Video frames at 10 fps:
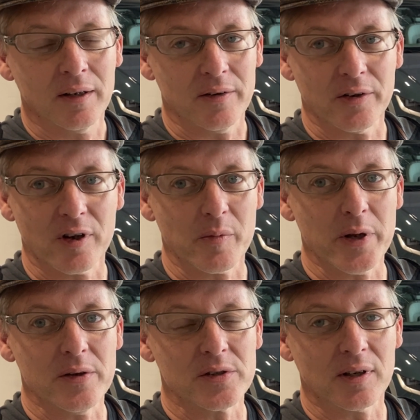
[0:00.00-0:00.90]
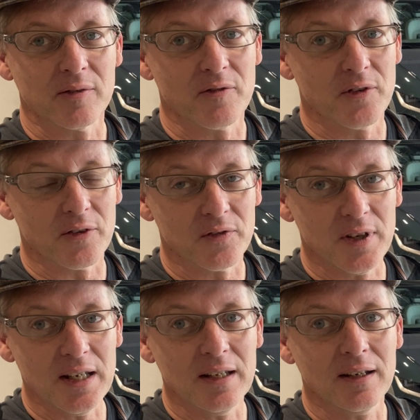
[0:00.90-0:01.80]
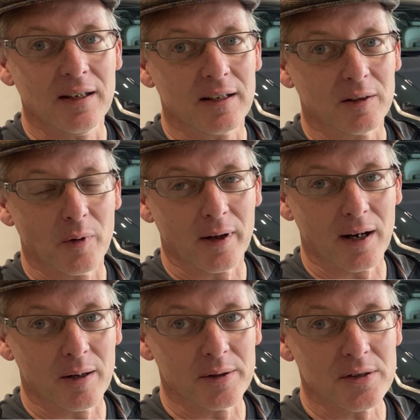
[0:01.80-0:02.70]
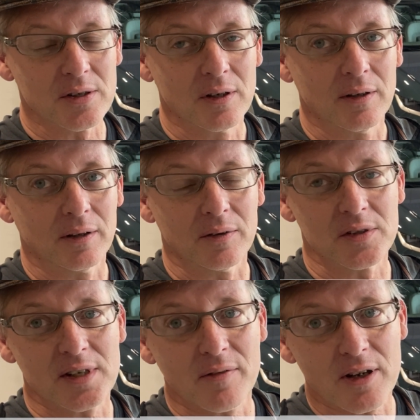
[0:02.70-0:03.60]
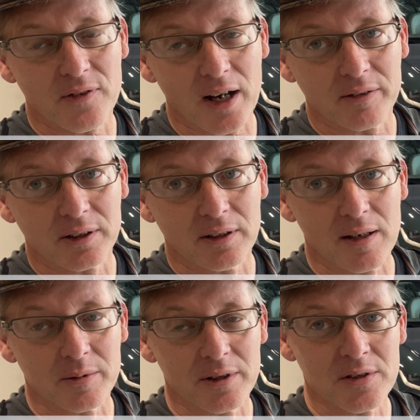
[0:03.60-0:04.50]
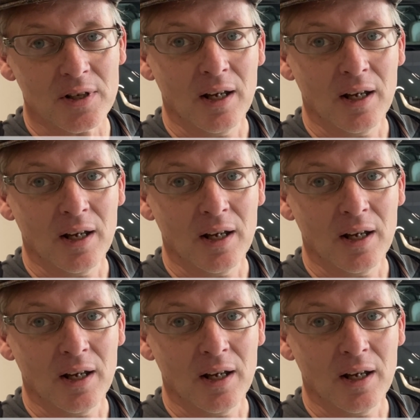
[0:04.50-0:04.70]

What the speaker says: you're going to be using 15 kilowatt hours for 75 kilometers.